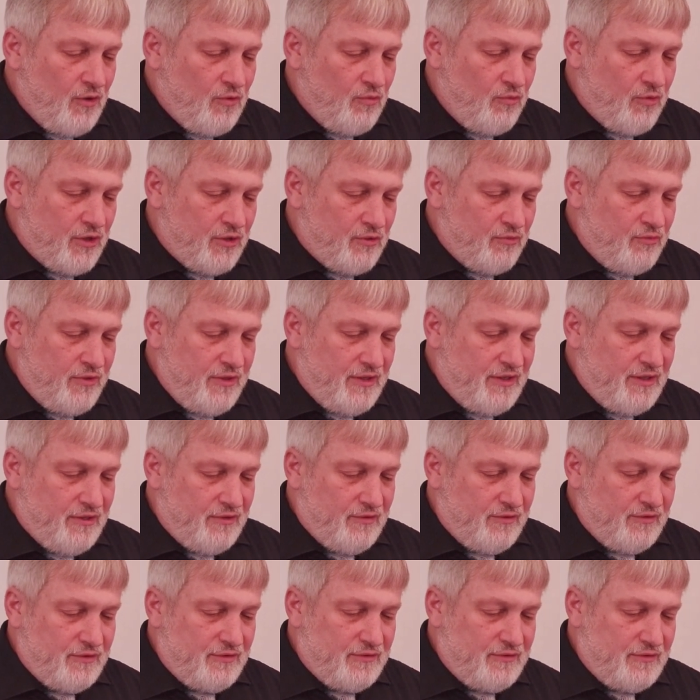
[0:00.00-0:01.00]
Where
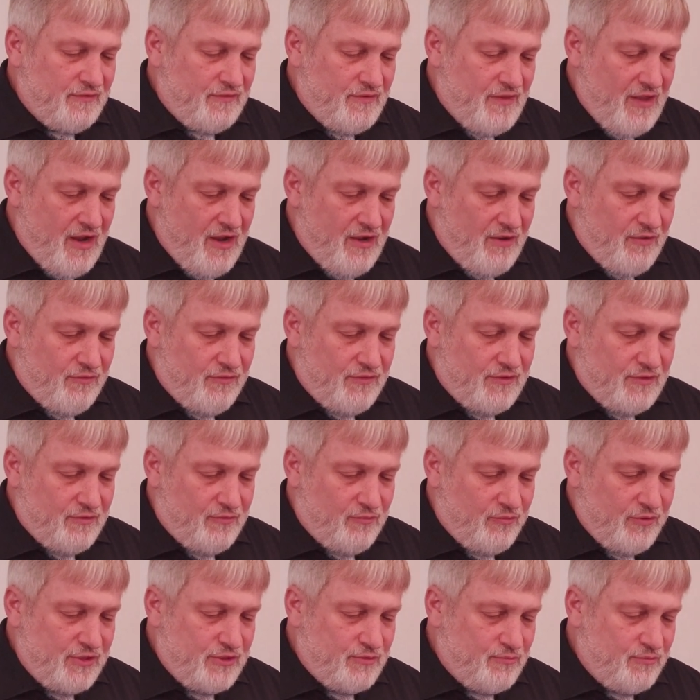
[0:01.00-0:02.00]
will thou that
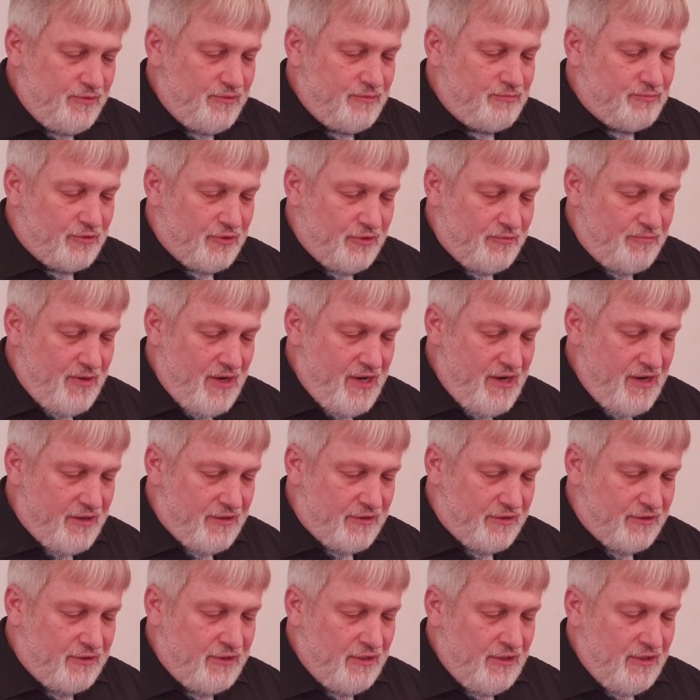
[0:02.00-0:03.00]
we, we
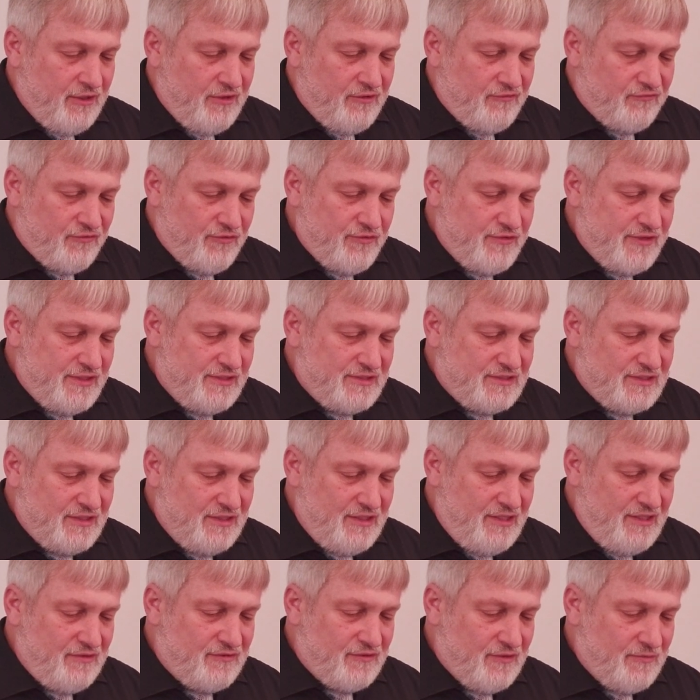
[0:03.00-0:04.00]
prepare for thee to
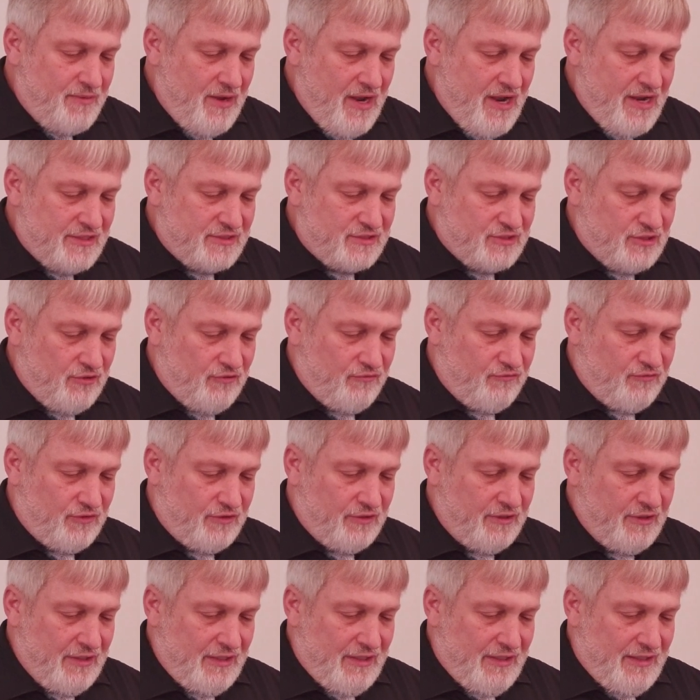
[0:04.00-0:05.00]
eat the
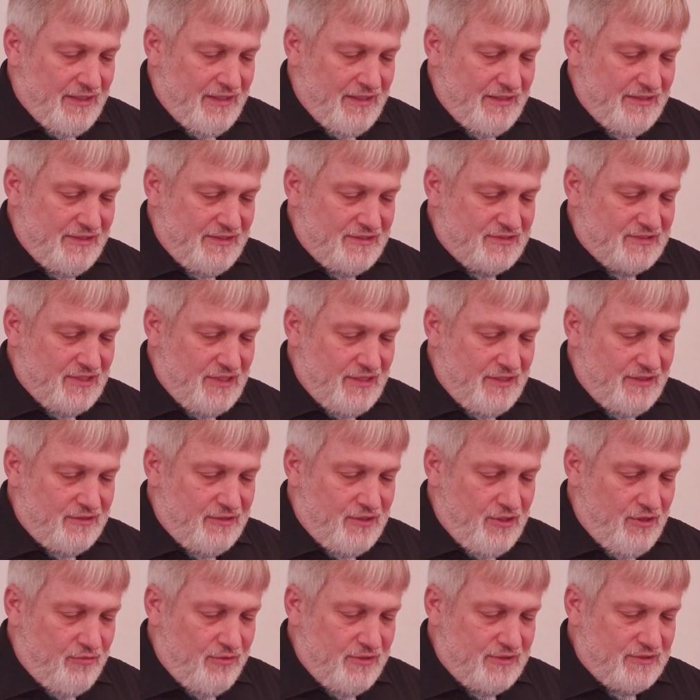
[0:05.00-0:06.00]
Passover? And he said,
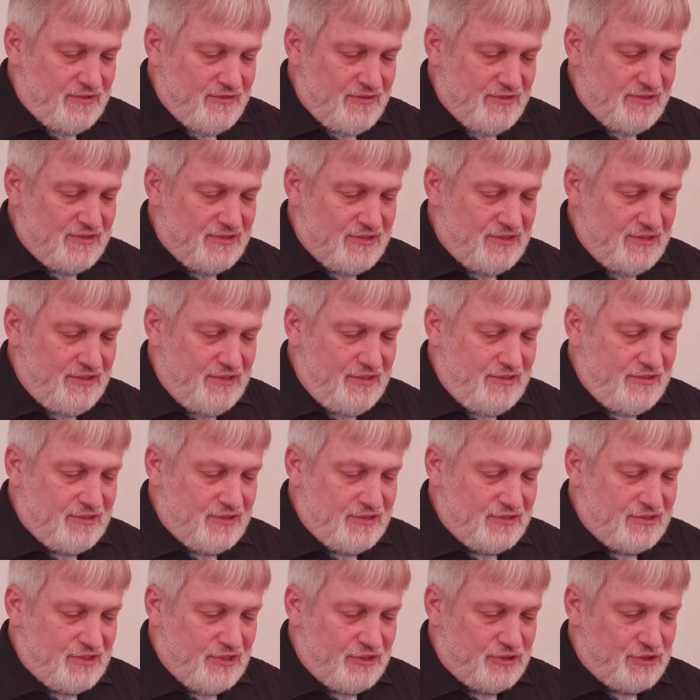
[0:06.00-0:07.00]
Go into the city to
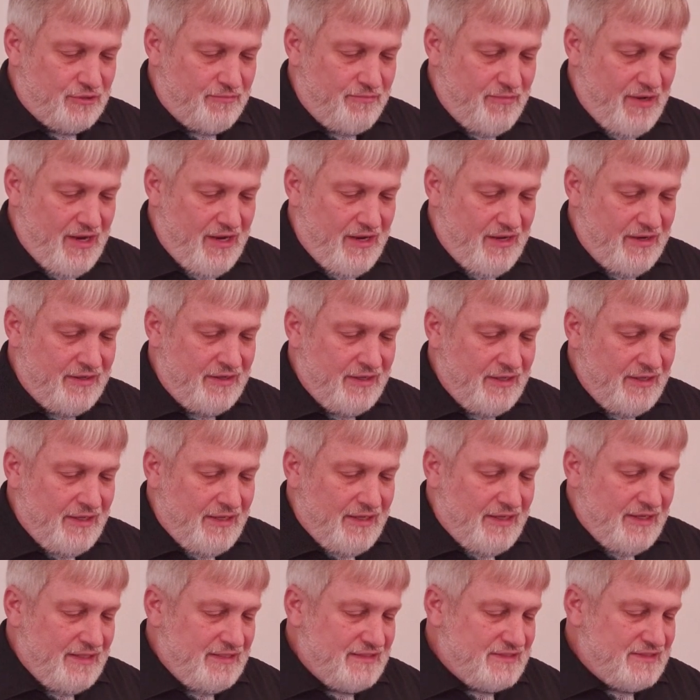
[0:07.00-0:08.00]
such a man
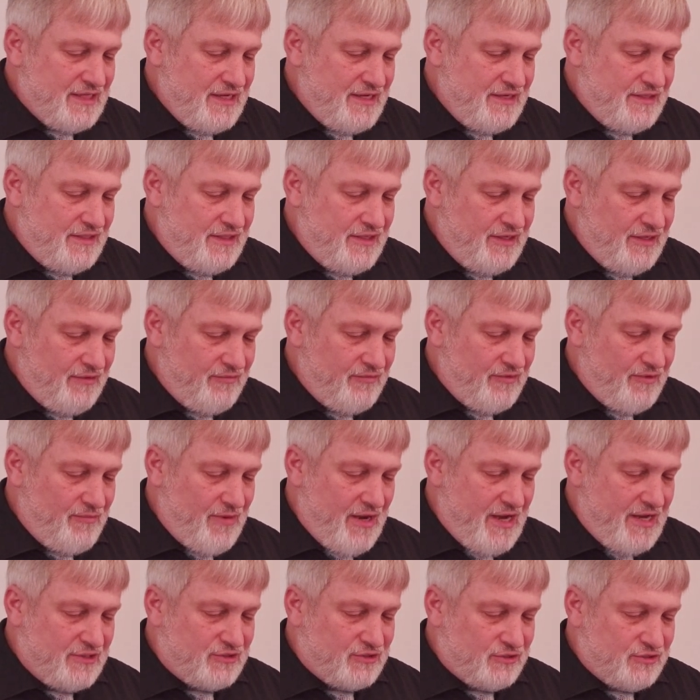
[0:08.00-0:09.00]
and saying to him, The
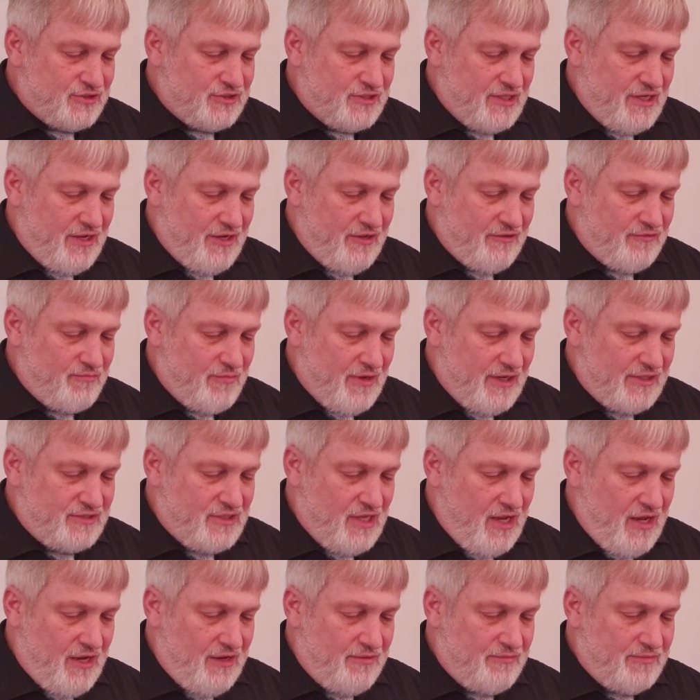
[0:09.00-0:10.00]
Master saith, My
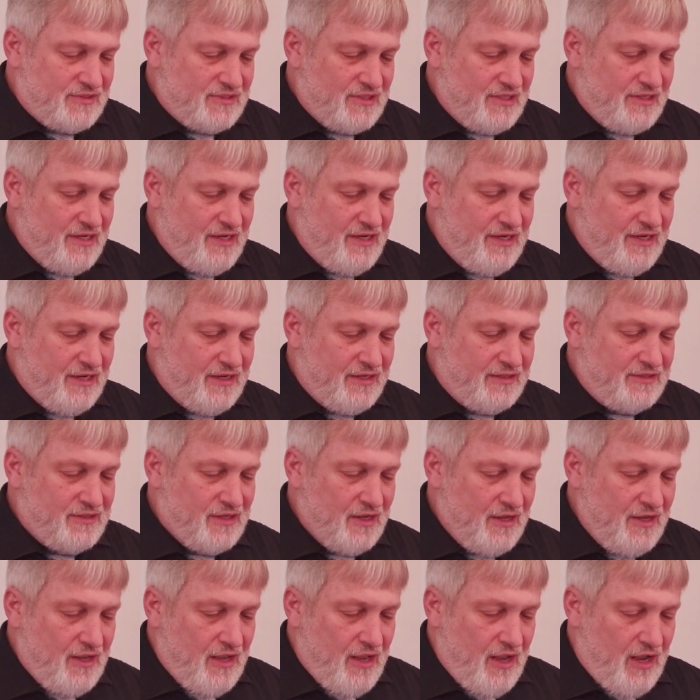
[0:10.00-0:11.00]
time is at hand.
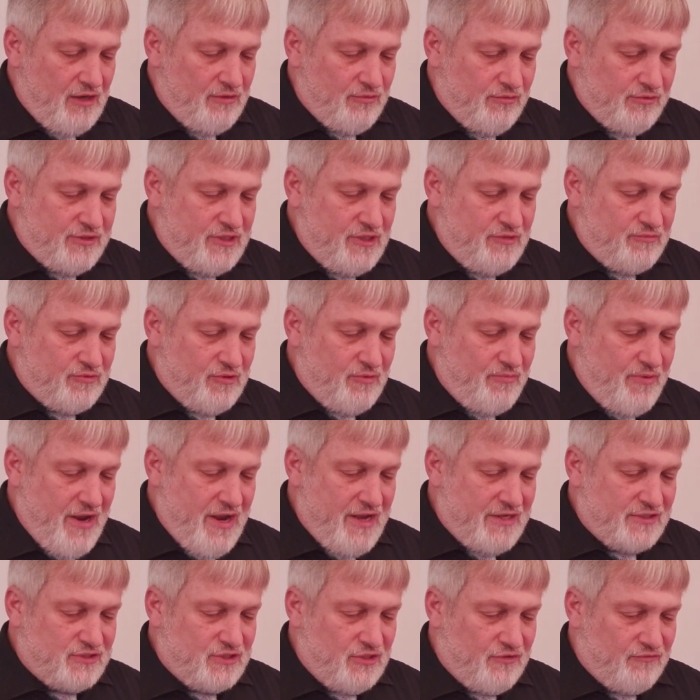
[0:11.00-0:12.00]
I will keep the
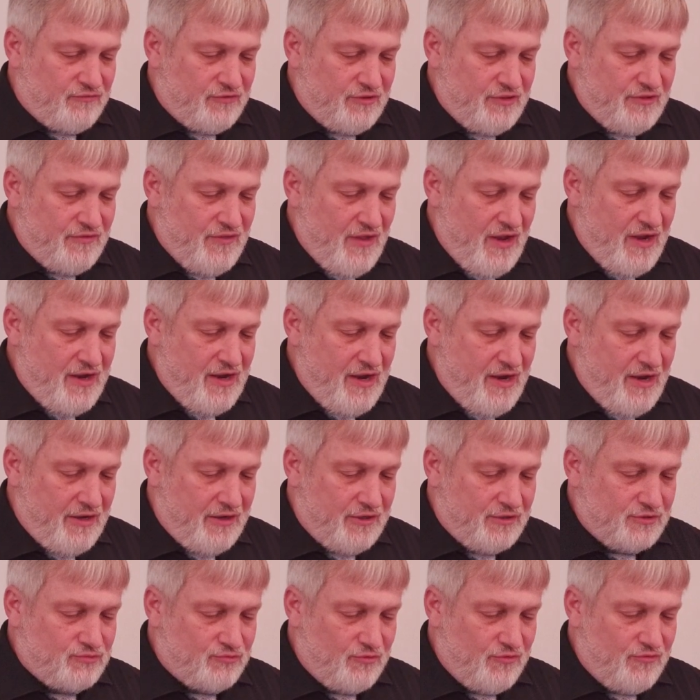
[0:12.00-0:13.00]
Passover at thy
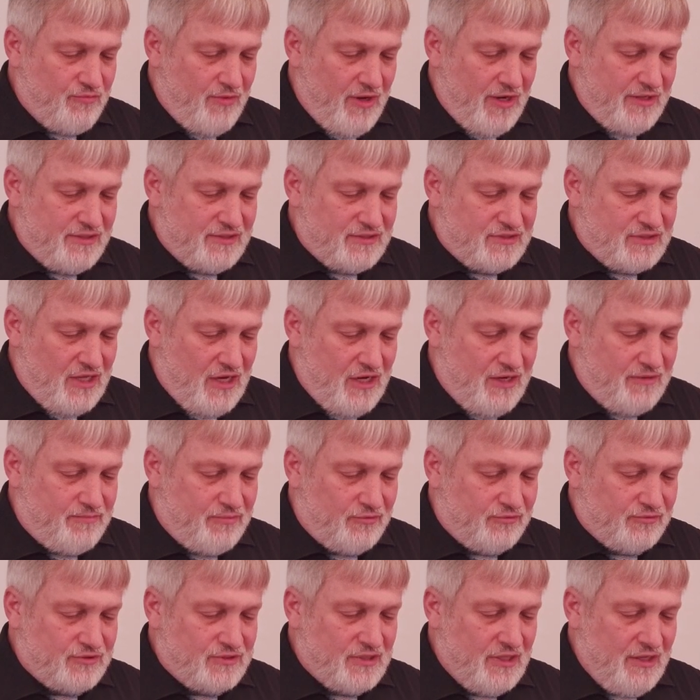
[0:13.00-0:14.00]
house with my
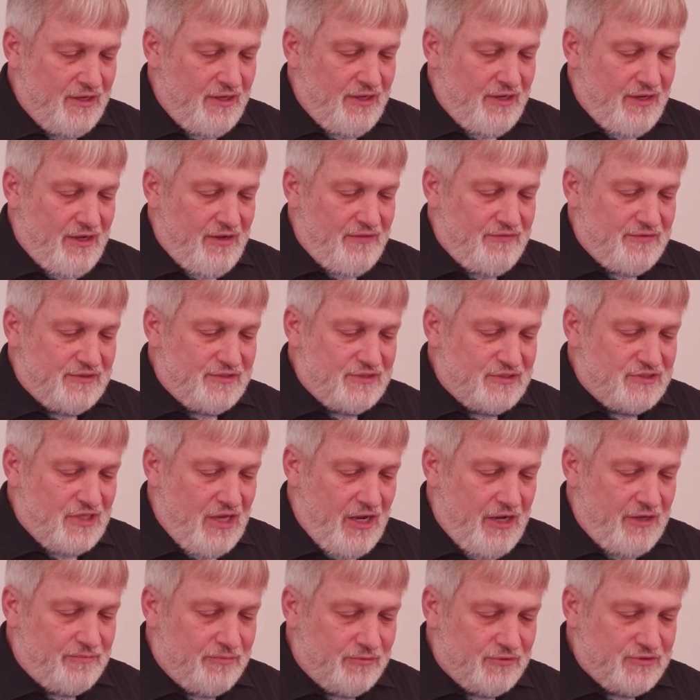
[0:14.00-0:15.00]
disciples. And the
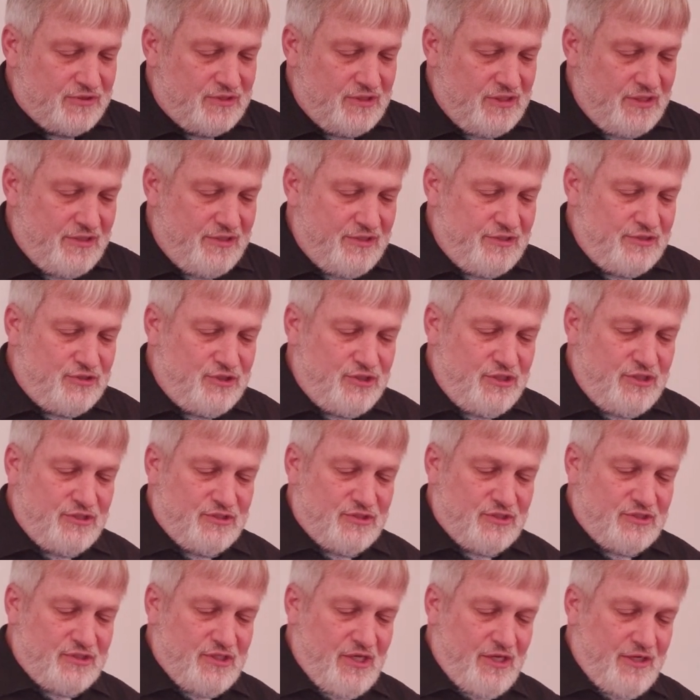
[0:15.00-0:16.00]
disciples did as
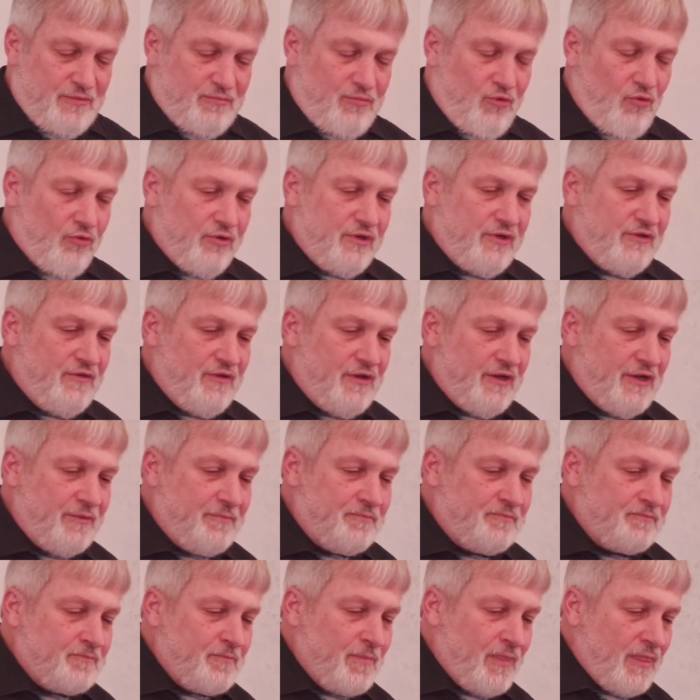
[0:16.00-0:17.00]
Jesus had appointed
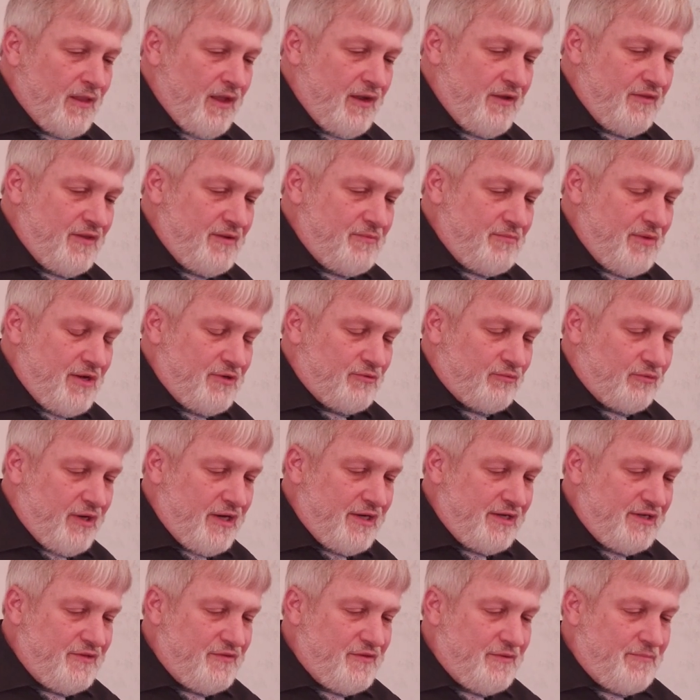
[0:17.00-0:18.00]
them, and they made ready